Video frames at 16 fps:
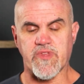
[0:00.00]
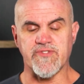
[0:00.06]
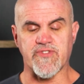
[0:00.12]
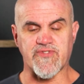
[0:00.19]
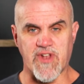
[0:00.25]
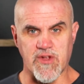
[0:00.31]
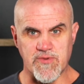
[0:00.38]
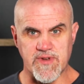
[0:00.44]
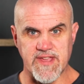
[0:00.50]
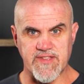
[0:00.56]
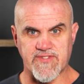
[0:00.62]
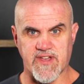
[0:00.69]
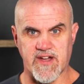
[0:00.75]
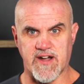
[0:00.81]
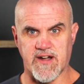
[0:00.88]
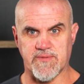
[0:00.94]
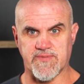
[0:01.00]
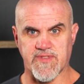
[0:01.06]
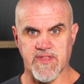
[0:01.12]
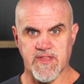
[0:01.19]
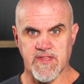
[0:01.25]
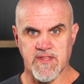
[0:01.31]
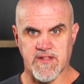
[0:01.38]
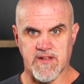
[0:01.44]
slow release carbs,
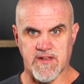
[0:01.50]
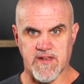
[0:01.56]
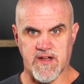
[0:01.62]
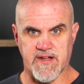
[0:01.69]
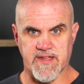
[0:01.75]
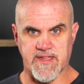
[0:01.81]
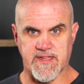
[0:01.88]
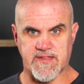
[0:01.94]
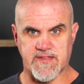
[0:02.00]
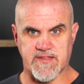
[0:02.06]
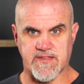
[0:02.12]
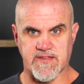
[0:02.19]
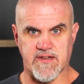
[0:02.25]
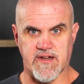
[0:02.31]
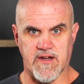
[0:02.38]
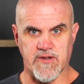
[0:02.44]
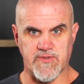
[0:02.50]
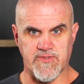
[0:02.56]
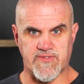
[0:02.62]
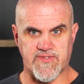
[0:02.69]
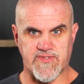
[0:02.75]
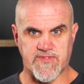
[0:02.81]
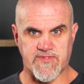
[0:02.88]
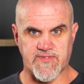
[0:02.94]
like
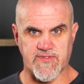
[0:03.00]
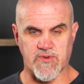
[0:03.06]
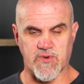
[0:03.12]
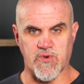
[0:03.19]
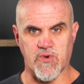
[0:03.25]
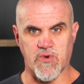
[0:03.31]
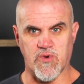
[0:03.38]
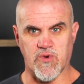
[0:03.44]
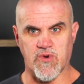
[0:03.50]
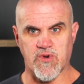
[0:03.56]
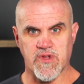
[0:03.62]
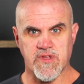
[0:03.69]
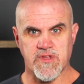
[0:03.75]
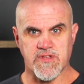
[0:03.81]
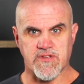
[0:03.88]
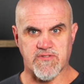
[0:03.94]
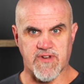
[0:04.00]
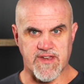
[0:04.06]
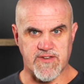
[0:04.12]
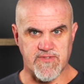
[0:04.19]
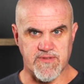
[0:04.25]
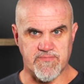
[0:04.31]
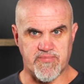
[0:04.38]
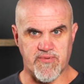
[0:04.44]
oats or
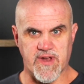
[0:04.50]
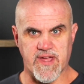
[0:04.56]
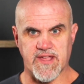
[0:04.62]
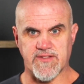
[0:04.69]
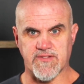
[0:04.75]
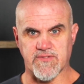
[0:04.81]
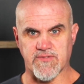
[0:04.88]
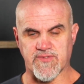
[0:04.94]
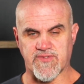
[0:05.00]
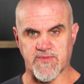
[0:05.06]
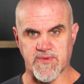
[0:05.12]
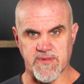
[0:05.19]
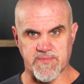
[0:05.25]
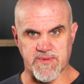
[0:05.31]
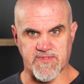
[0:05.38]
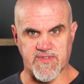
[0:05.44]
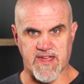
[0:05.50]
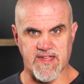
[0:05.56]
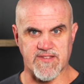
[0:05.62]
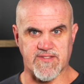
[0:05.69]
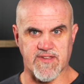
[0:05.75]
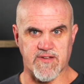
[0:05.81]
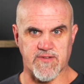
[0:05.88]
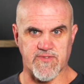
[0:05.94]
granary bread or sweet
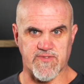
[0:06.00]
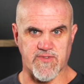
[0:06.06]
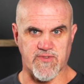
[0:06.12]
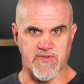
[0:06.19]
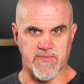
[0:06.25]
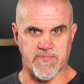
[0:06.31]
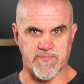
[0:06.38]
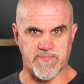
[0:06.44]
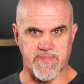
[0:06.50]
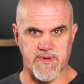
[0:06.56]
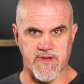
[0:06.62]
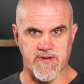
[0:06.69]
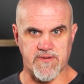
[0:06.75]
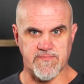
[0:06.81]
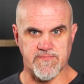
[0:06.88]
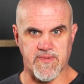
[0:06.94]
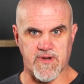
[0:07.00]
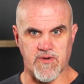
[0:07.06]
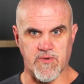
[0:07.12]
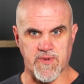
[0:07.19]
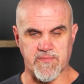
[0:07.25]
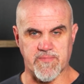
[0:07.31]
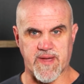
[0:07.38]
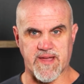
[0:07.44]
potatoes or whole
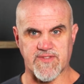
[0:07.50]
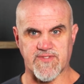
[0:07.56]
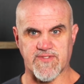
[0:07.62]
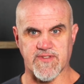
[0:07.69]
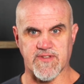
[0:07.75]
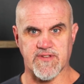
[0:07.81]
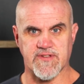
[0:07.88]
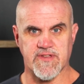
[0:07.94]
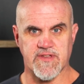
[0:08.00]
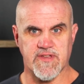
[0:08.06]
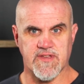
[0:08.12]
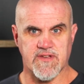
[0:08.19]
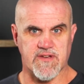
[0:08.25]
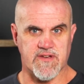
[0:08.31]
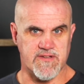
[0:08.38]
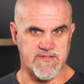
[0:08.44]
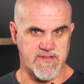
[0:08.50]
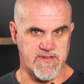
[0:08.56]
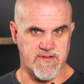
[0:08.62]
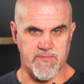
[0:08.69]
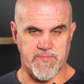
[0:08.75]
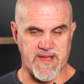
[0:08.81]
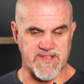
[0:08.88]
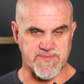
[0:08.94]
wheat pasta or
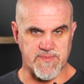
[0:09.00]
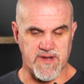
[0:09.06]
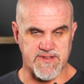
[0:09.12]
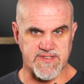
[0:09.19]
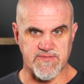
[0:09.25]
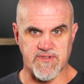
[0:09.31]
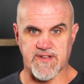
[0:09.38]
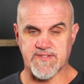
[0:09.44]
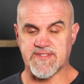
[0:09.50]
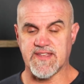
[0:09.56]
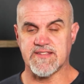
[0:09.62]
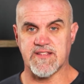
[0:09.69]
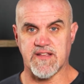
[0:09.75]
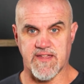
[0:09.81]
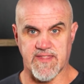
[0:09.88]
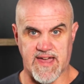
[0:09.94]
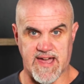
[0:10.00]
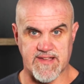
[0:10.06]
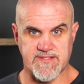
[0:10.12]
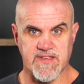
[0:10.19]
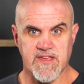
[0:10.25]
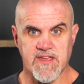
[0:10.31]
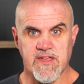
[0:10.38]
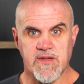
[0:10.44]
basmati rice, things like that.
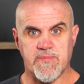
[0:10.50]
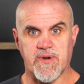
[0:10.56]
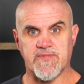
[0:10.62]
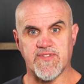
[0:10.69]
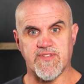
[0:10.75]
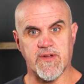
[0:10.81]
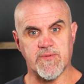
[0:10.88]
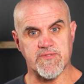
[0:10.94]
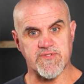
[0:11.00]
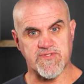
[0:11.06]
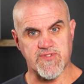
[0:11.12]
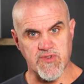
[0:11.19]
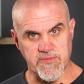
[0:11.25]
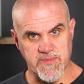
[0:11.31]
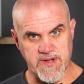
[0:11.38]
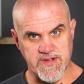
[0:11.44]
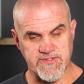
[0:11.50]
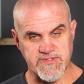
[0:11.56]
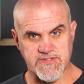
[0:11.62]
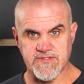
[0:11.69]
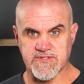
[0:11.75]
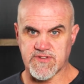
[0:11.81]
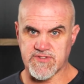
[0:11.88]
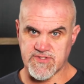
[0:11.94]
But obviously you don't want too much
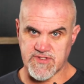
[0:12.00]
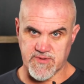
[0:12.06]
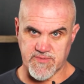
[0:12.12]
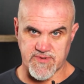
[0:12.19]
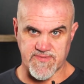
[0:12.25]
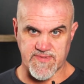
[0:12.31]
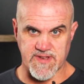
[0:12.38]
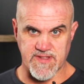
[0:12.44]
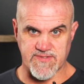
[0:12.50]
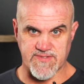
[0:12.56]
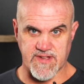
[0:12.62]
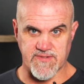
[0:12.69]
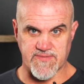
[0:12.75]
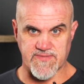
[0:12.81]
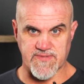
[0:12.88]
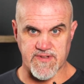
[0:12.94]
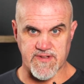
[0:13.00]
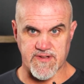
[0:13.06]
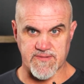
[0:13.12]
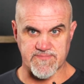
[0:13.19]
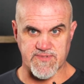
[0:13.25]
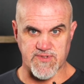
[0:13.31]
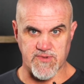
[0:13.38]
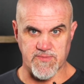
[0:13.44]
because you don't want to fill yourself
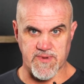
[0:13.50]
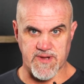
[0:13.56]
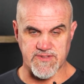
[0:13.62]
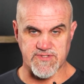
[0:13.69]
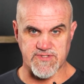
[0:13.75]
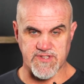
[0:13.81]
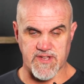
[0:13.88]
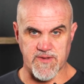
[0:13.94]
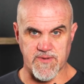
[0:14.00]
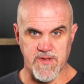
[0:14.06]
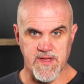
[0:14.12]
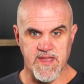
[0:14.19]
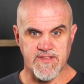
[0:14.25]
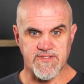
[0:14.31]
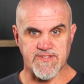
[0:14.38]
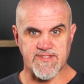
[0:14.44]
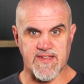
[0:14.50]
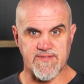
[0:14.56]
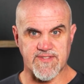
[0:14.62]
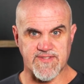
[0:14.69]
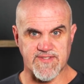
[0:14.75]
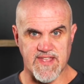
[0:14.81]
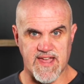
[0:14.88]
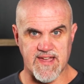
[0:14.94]
up too much. So just have a
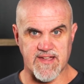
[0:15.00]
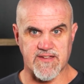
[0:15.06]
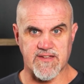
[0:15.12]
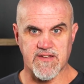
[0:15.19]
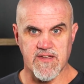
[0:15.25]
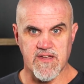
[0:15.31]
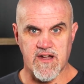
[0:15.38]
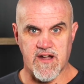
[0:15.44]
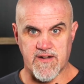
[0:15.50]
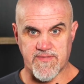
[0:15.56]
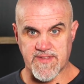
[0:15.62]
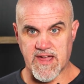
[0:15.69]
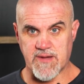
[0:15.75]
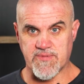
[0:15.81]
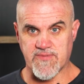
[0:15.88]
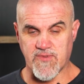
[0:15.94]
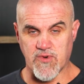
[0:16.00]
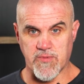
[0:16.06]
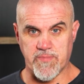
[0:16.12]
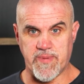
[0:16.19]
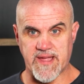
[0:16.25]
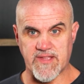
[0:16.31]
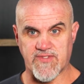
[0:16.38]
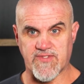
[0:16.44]
snack half an hour before
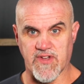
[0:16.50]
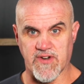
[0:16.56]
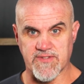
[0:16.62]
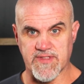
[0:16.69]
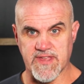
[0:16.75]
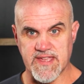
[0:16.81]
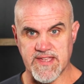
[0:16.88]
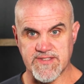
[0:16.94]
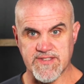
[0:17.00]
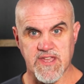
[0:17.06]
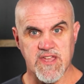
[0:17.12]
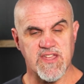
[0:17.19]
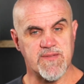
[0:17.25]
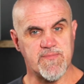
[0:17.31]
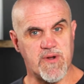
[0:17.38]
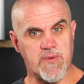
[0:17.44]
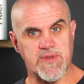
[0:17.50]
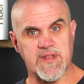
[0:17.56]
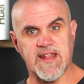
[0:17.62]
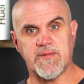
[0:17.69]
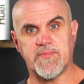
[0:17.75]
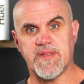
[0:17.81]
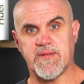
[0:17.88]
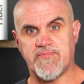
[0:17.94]
based on these. You might want a
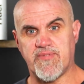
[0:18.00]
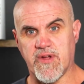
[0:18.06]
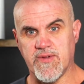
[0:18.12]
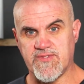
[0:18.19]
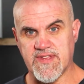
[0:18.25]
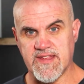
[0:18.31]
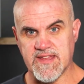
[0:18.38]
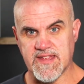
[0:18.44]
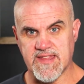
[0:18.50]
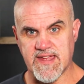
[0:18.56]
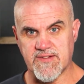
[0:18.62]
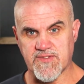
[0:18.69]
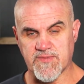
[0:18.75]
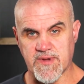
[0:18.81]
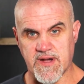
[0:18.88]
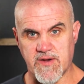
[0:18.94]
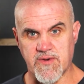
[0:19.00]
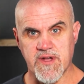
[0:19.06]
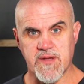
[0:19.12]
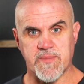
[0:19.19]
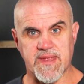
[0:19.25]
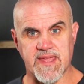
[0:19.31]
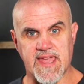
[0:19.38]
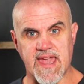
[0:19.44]
little bit of protein in there as well,
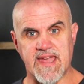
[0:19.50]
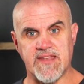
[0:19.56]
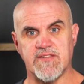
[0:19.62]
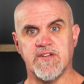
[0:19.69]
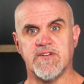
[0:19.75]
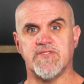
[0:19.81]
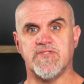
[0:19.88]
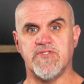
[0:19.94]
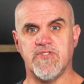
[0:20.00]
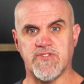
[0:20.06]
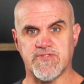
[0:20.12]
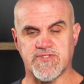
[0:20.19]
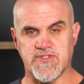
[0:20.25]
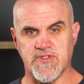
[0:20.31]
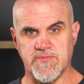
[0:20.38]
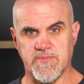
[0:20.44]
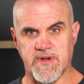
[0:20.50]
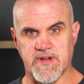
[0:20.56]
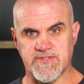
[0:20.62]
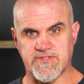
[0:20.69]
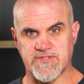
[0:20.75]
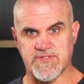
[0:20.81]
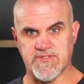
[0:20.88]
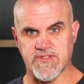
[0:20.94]
but again, not too
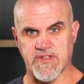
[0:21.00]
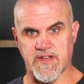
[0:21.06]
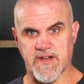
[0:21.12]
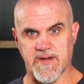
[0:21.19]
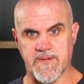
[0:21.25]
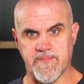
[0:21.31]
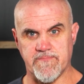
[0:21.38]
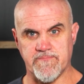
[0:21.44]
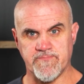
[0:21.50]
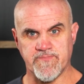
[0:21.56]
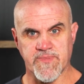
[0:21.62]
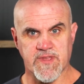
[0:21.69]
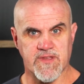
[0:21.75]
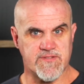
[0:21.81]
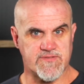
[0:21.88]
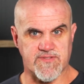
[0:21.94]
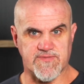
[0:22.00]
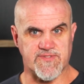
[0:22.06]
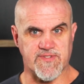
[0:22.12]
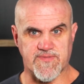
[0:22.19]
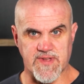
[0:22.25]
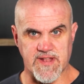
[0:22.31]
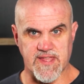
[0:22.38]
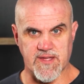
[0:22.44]
much to
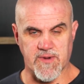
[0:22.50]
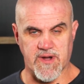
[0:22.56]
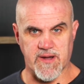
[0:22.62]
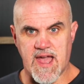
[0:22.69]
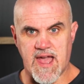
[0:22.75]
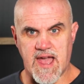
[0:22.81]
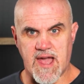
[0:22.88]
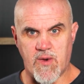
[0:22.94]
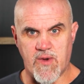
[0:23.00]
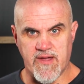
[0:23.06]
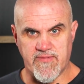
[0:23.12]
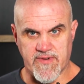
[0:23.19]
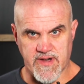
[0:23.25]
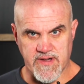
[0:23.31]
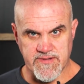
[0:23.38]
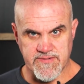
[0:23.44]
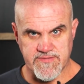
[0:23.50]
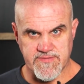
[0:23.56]
fill you up. However,